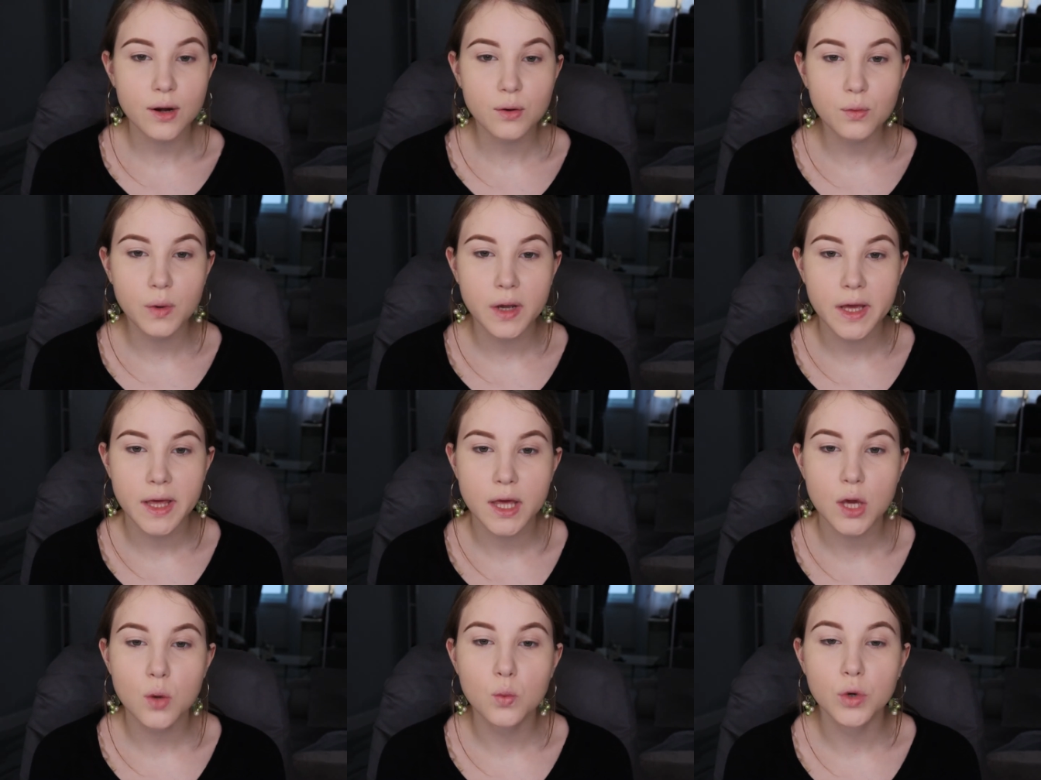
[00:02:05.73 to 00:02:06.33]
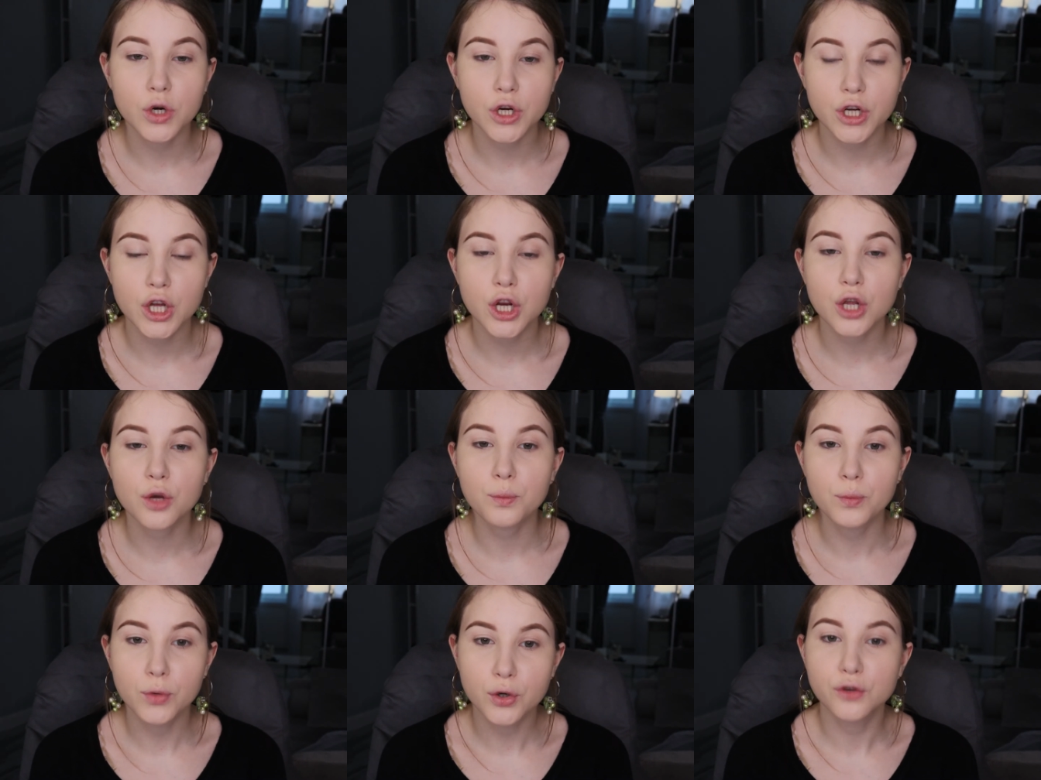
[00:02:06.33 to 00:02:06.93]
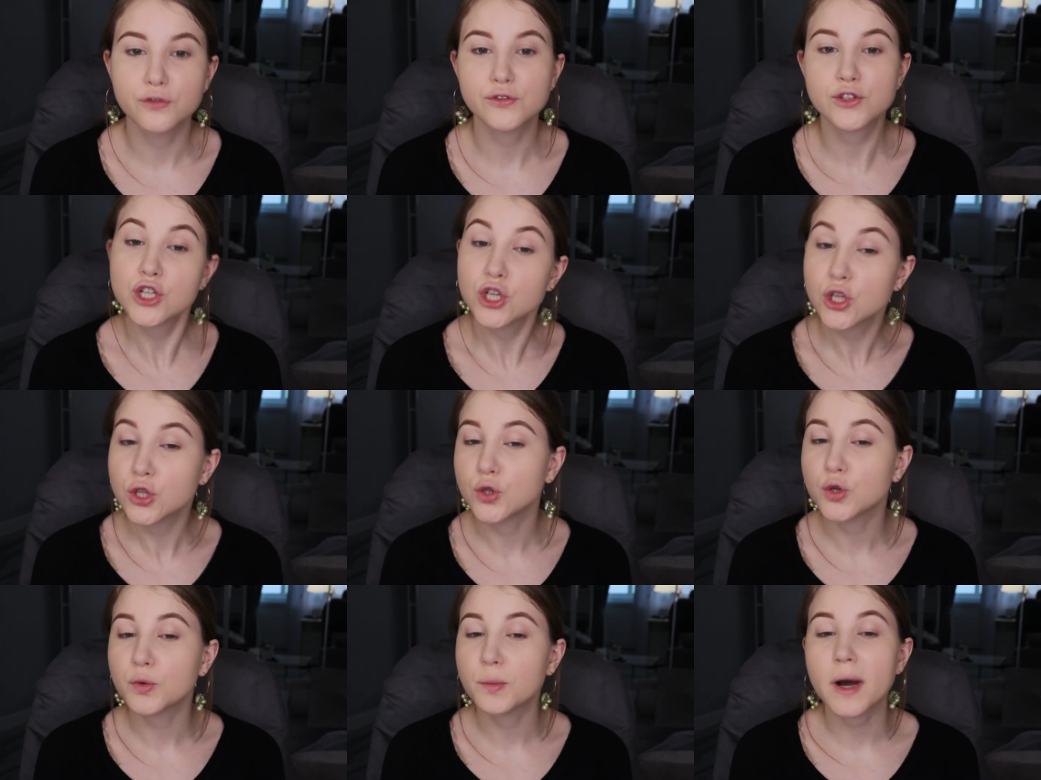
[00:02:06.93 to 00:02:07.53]
away, we're gonna move
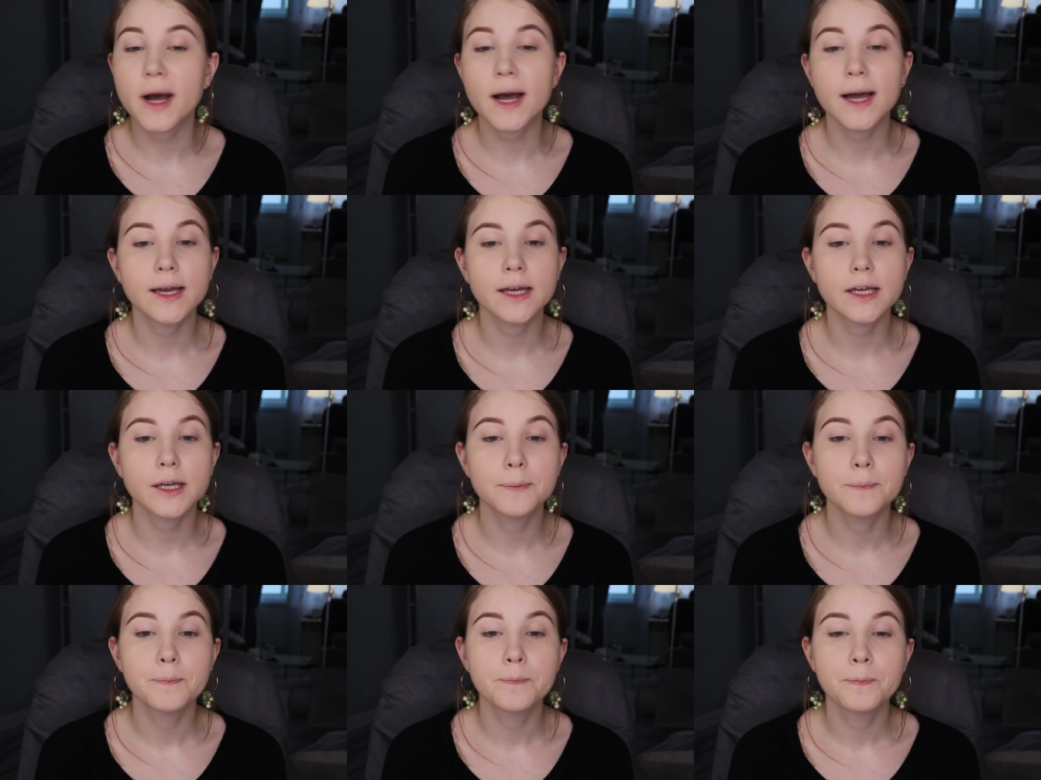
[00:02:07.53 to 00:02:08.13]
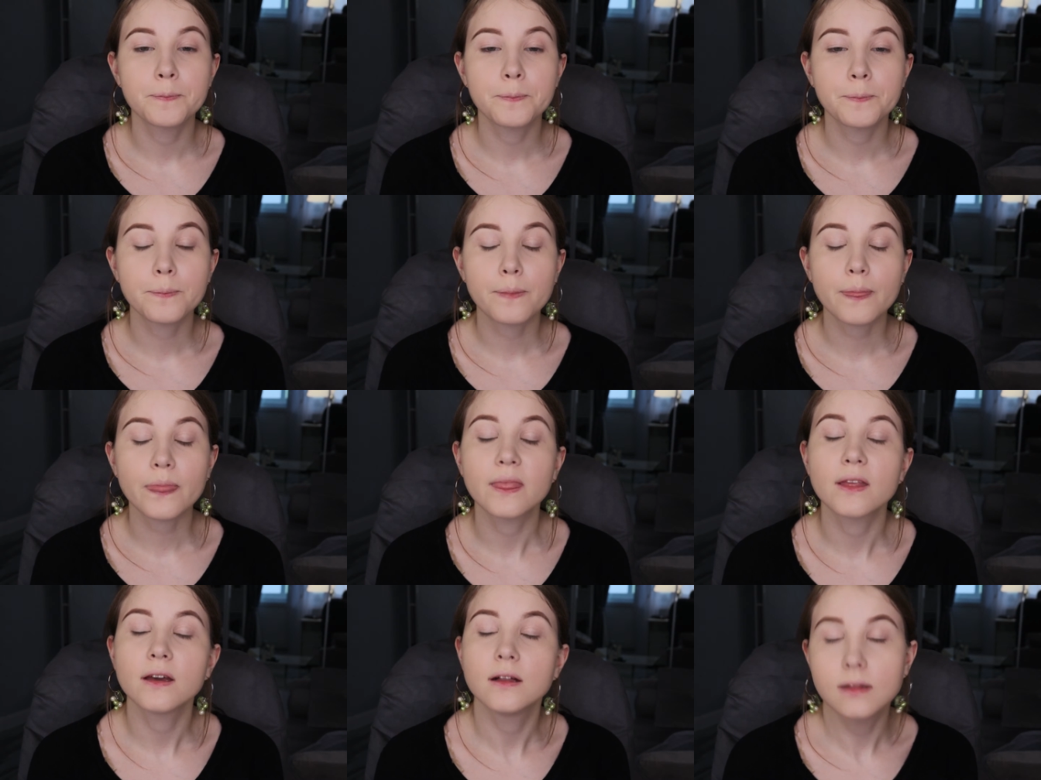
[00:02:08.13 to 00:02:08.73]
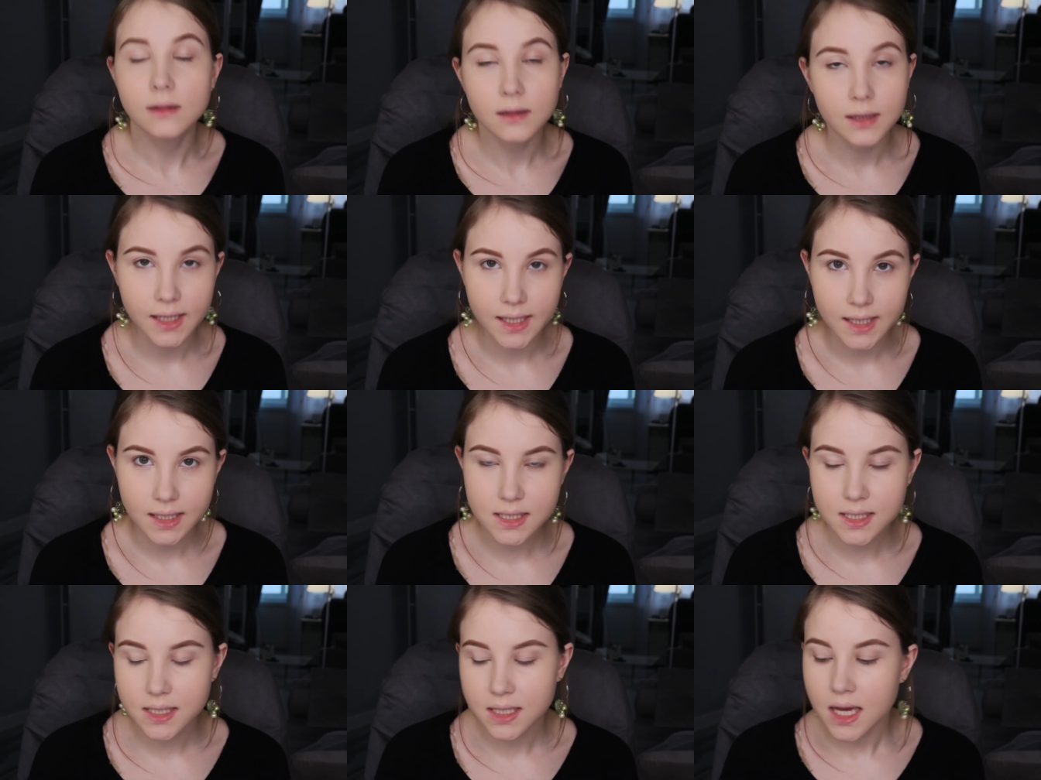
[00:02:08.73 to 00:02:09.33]
to my
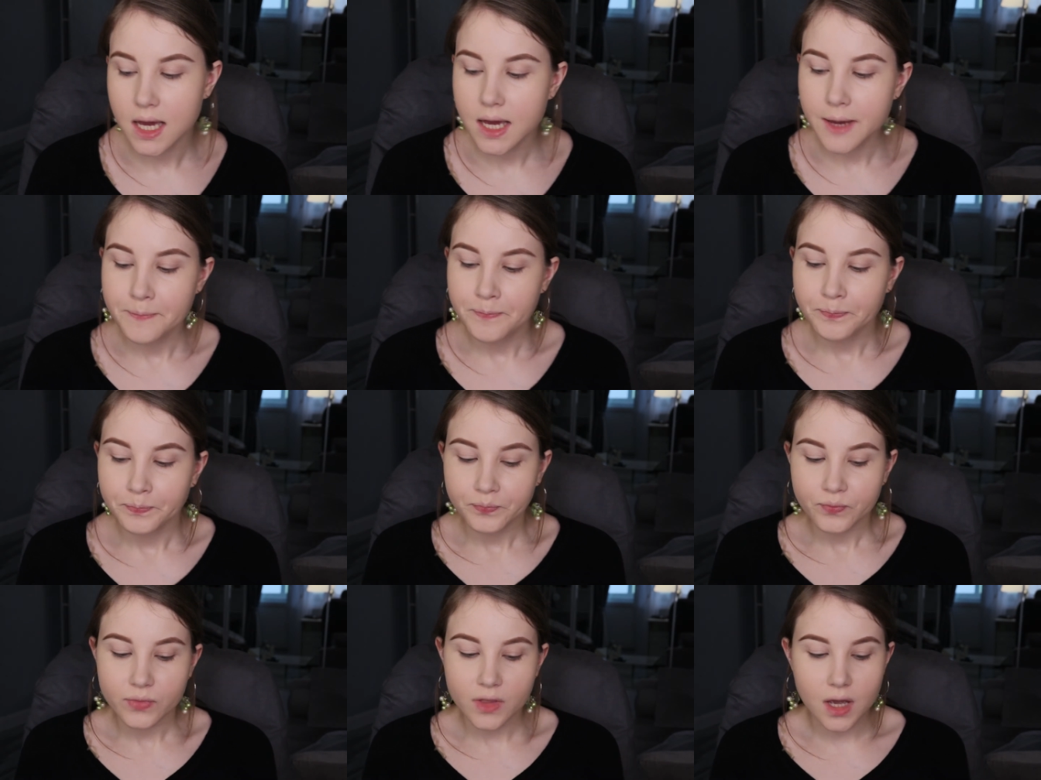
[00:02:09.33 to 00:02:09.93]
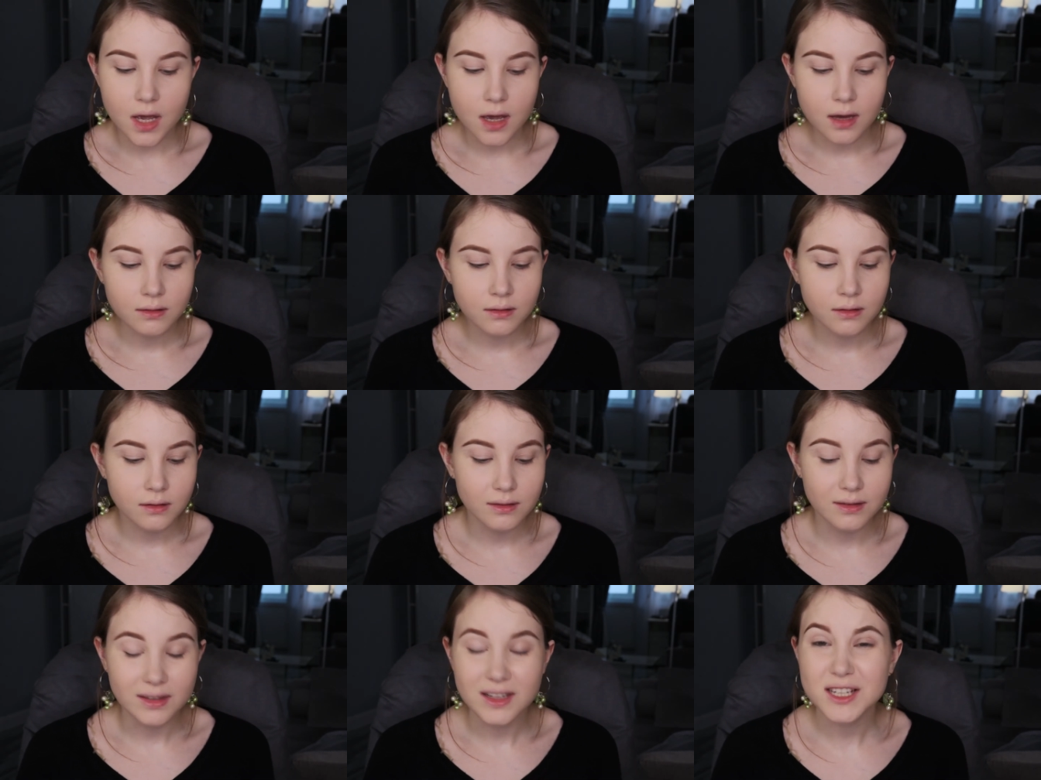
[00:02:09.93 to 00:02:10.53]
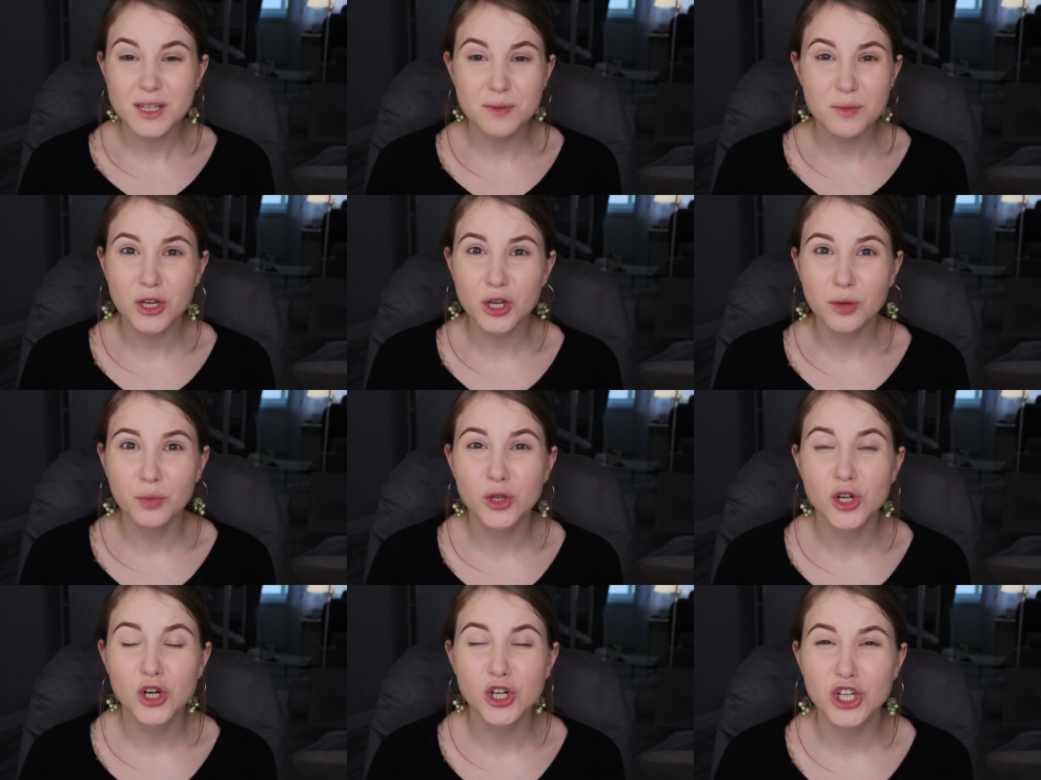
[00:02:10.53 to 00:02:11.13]
lids, and this
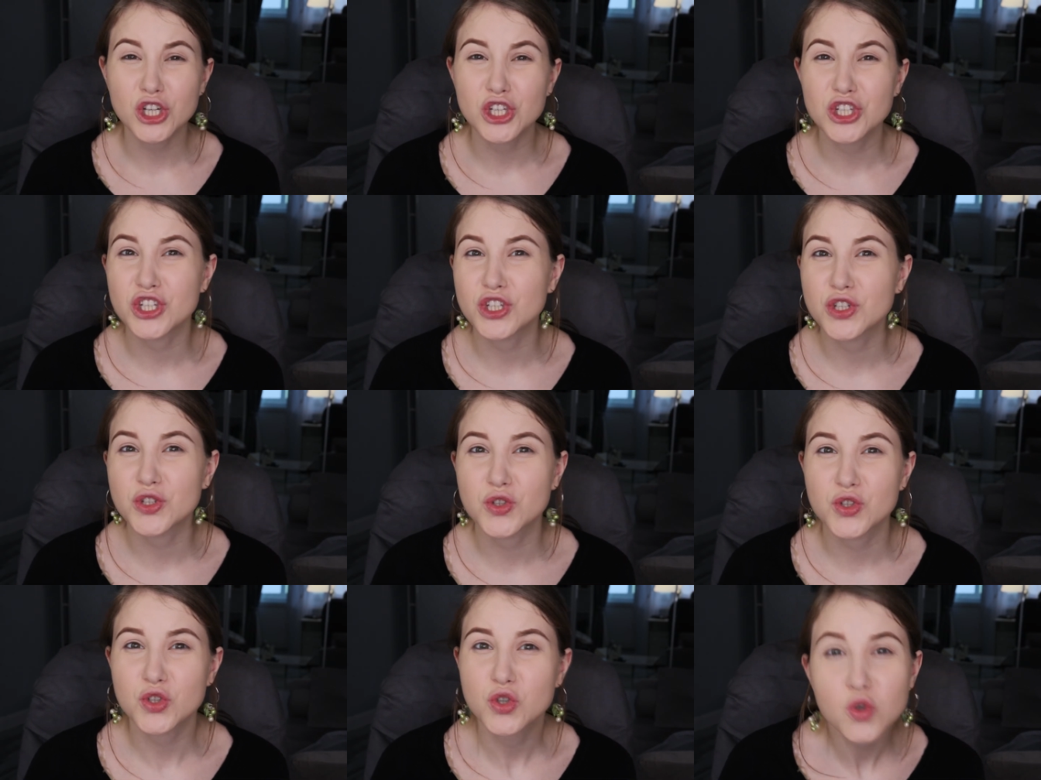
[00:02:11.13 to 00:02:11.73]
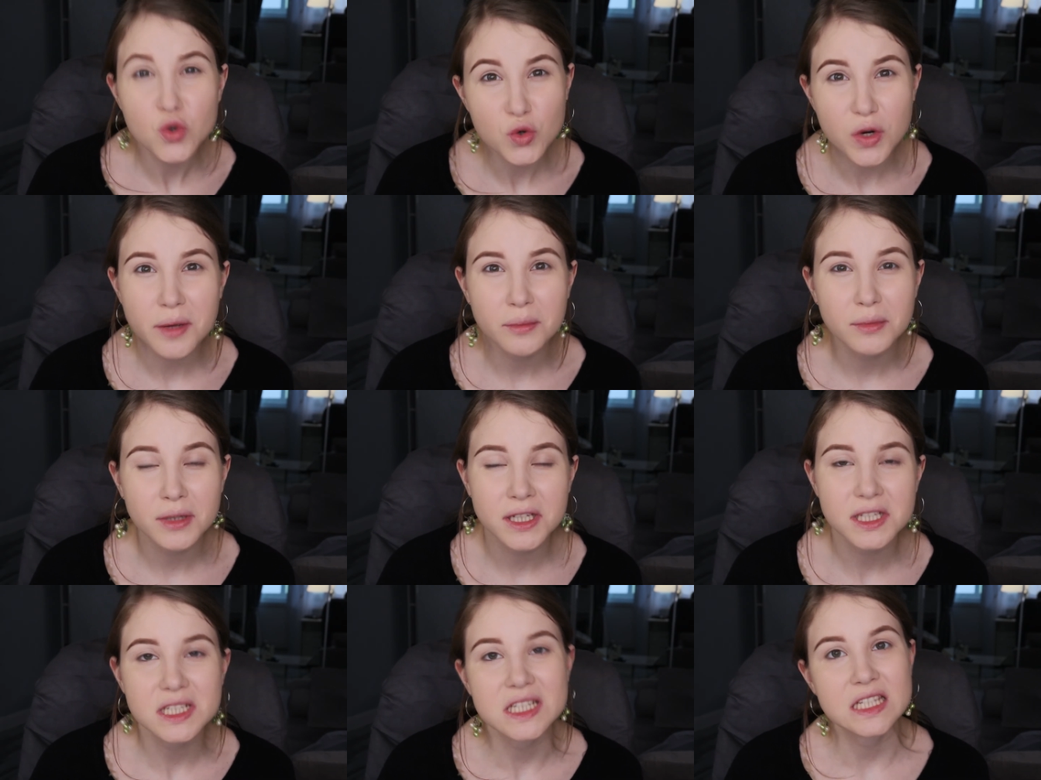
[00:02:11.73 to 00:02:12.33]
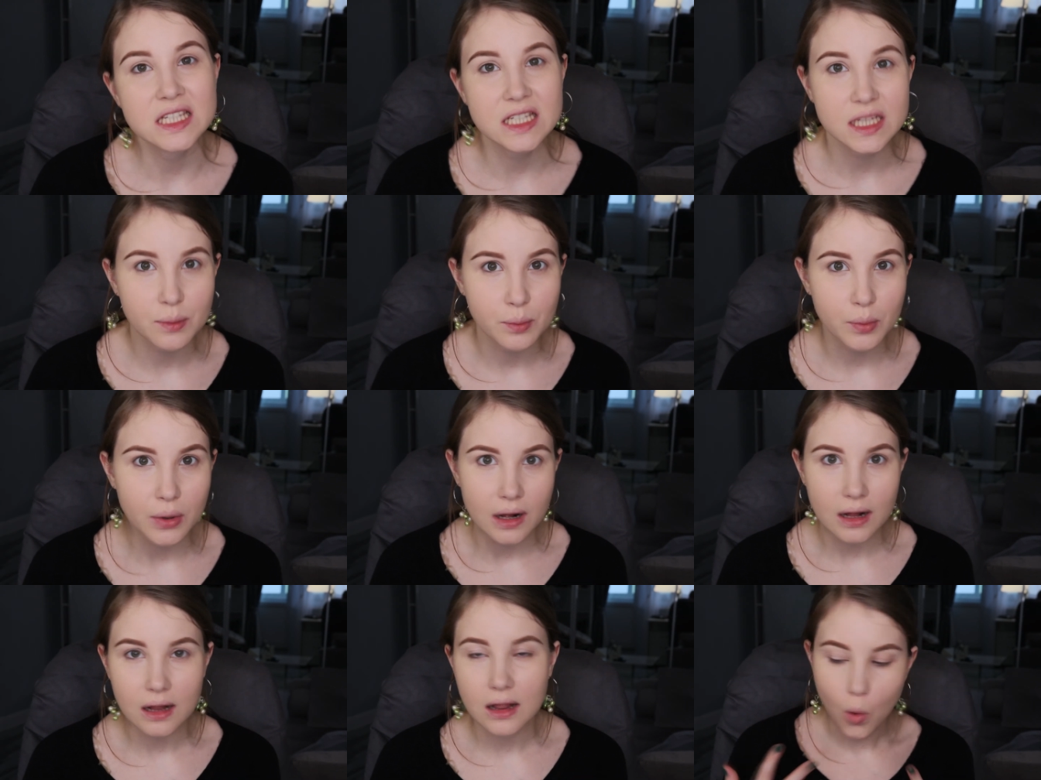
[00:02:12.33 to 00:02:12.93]
makeup look is extremely simple.